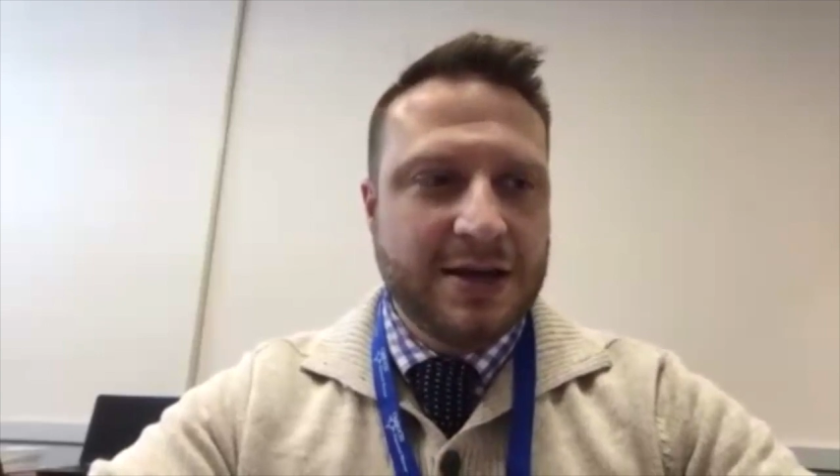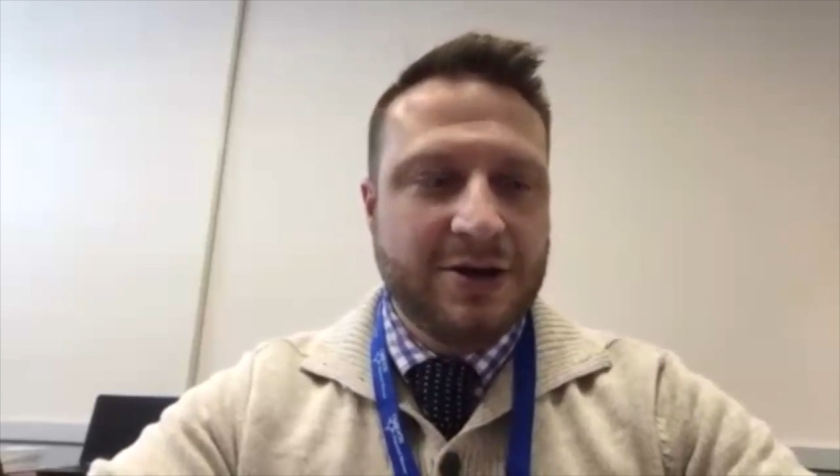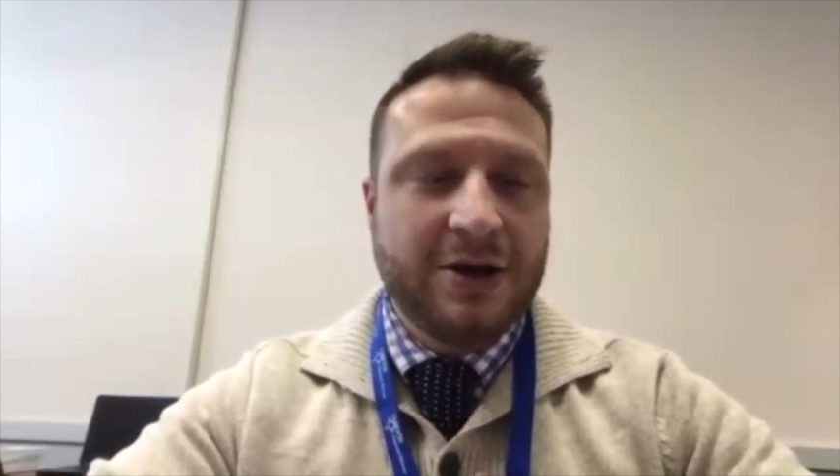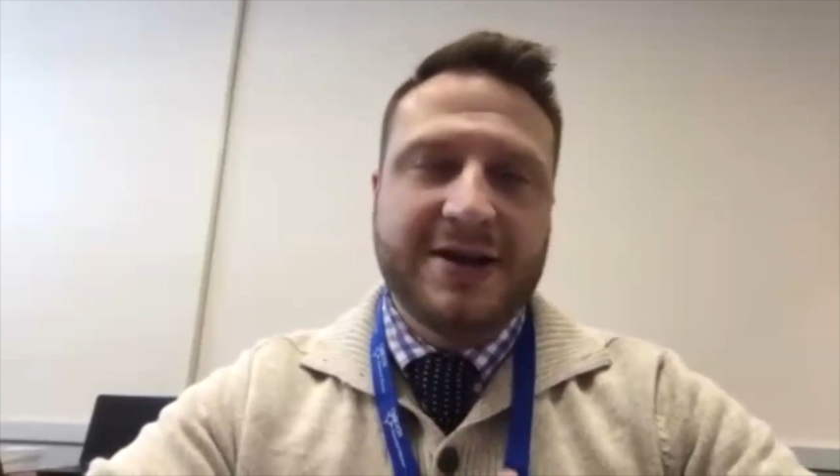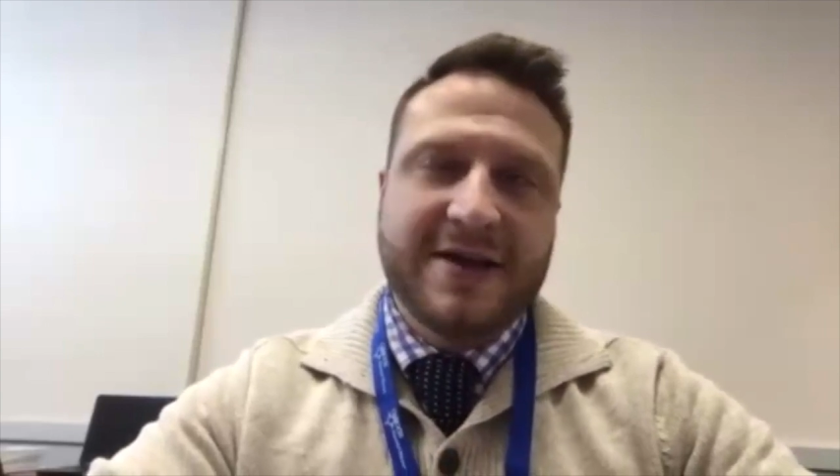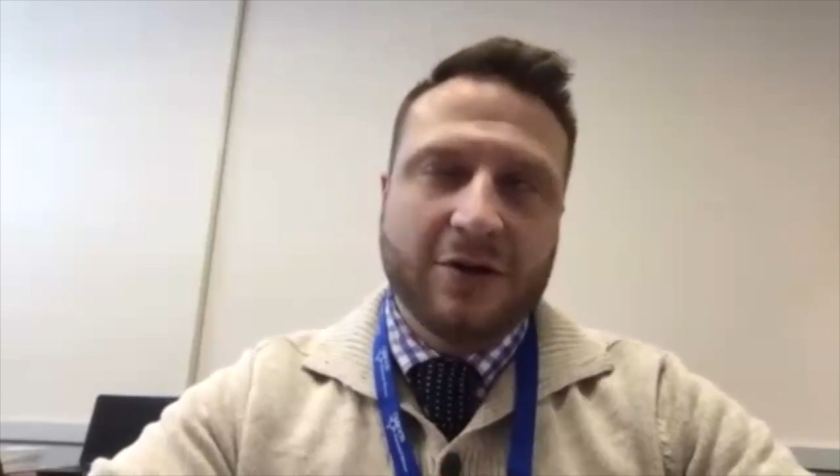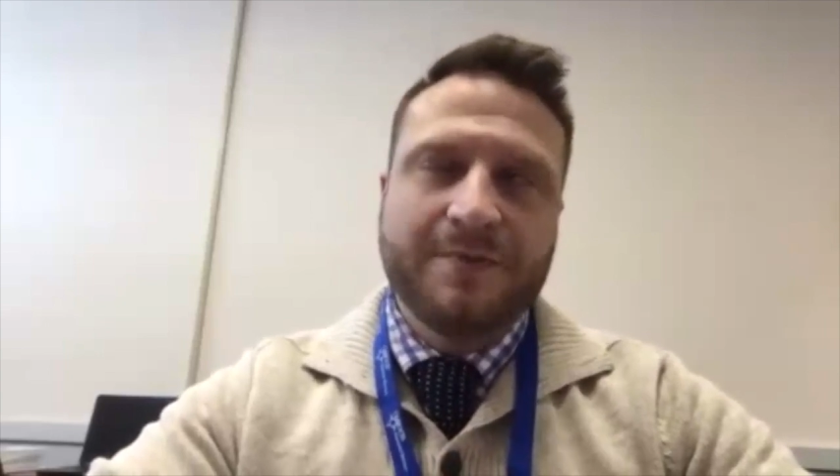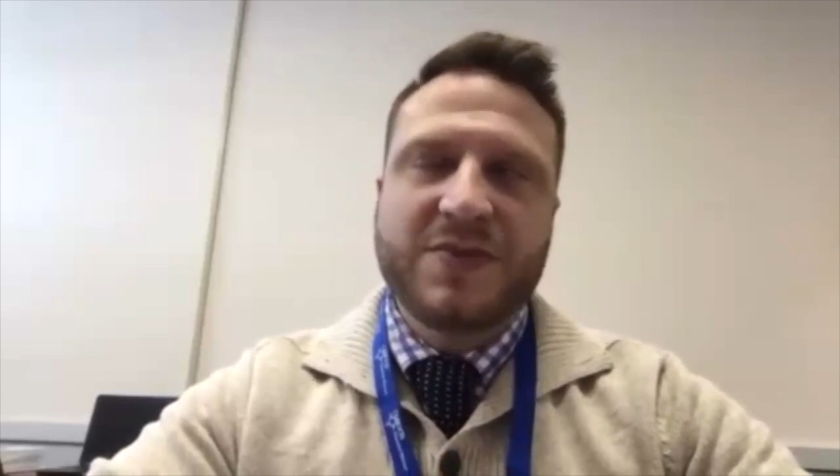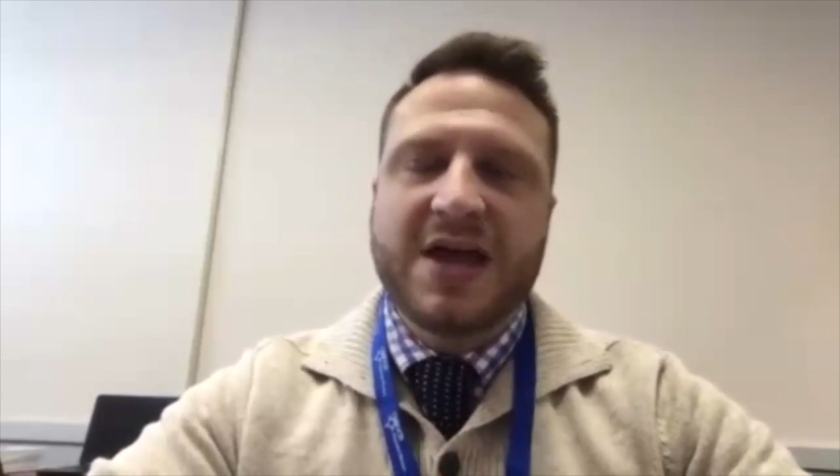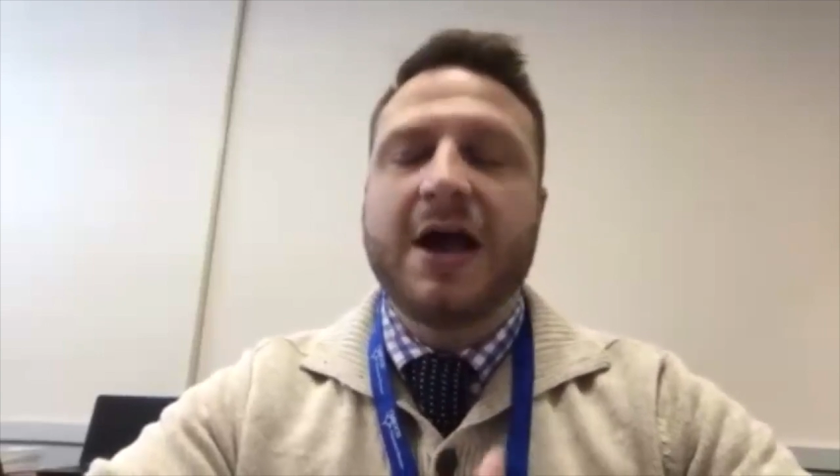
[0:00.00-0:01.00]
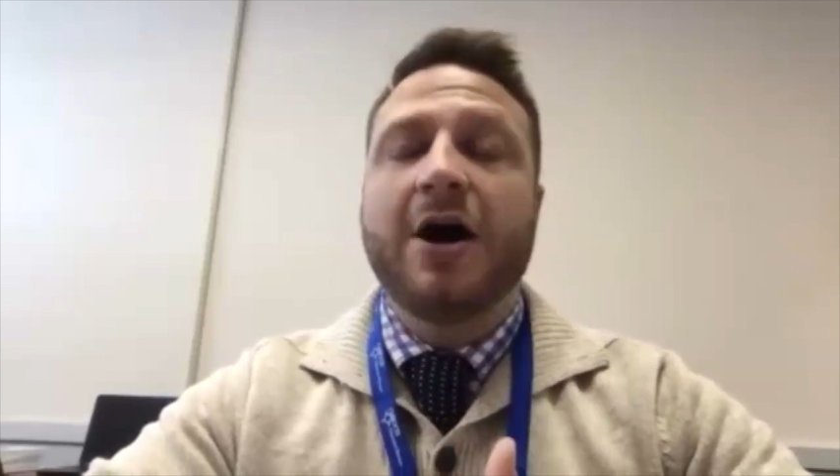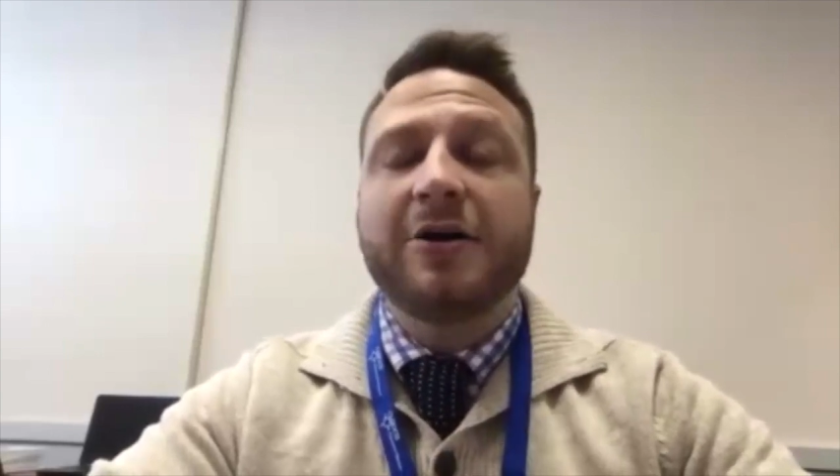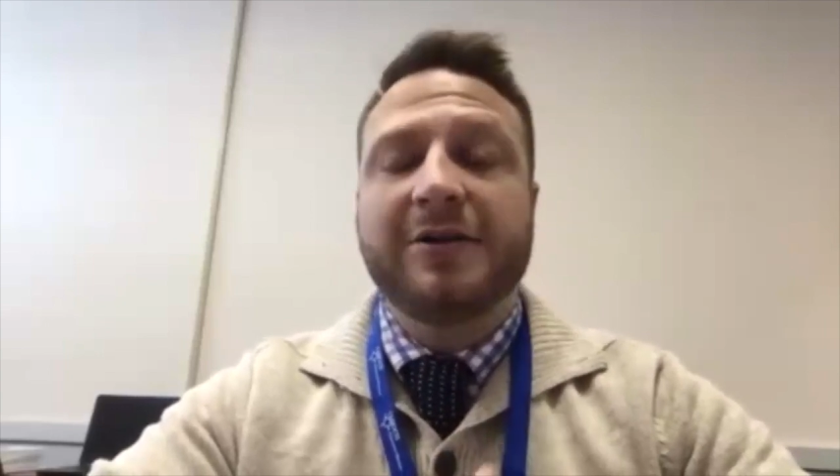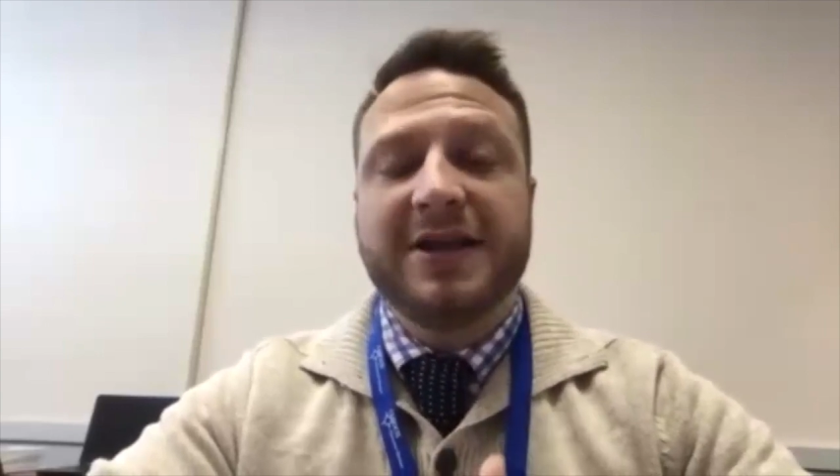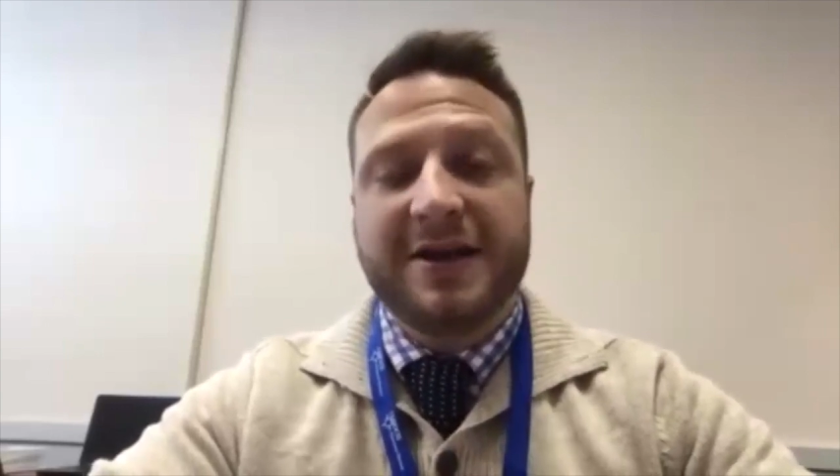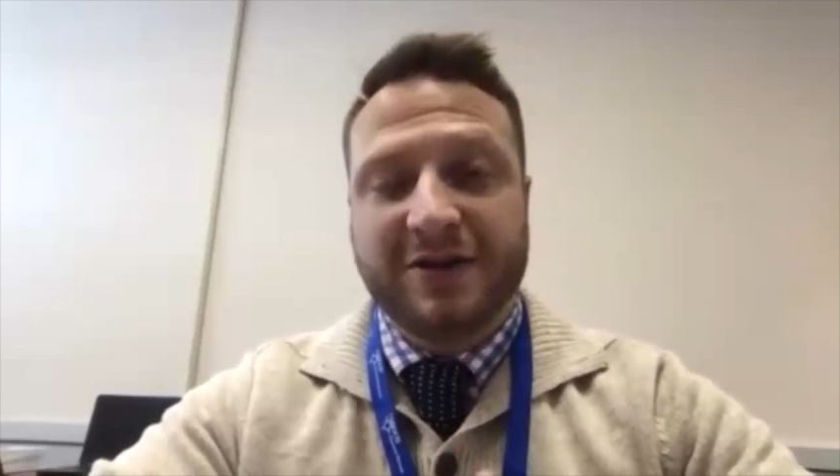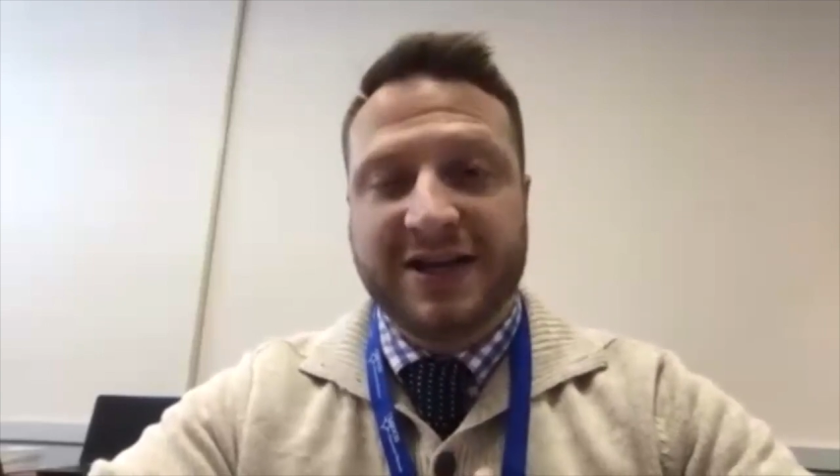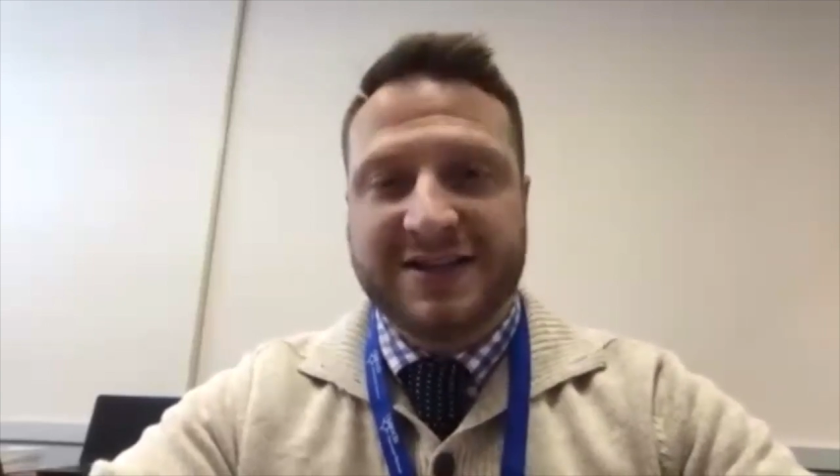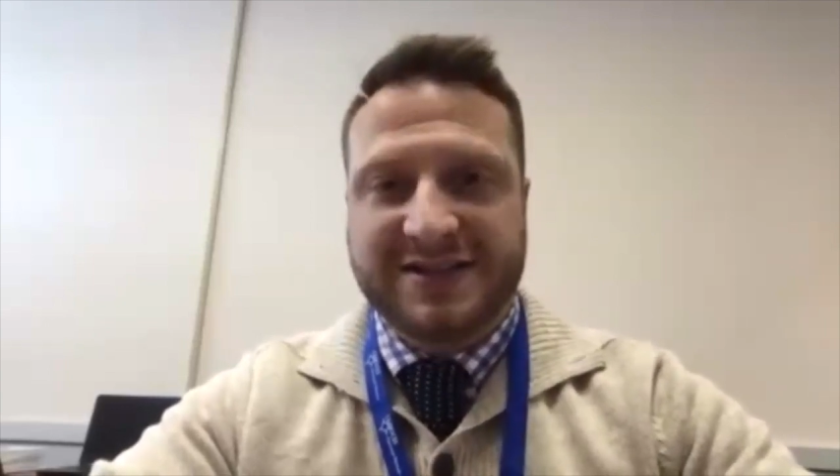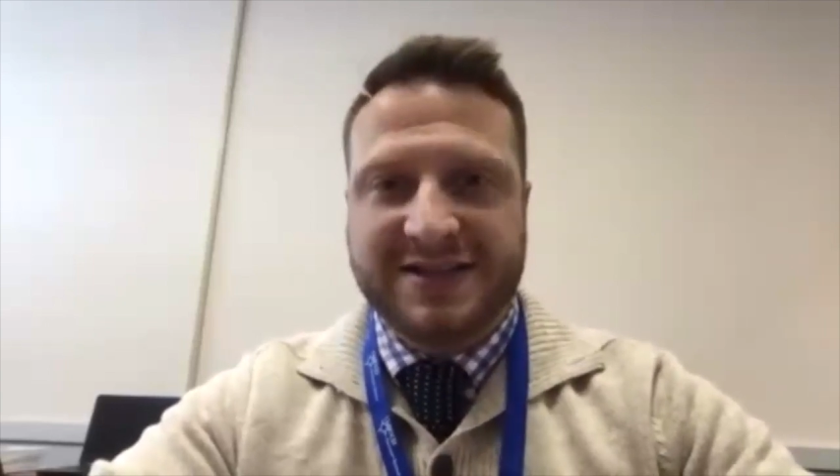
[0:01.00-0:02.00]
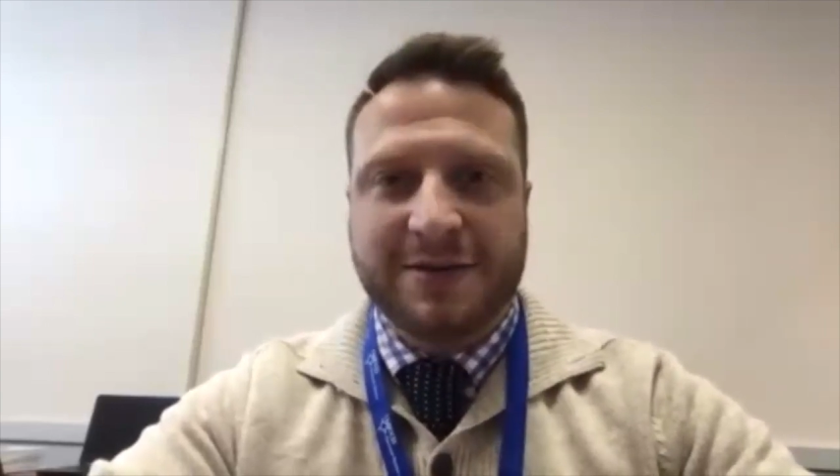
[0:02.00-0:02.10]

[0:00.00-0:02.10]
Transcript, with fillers: not never, I hardly ever get to see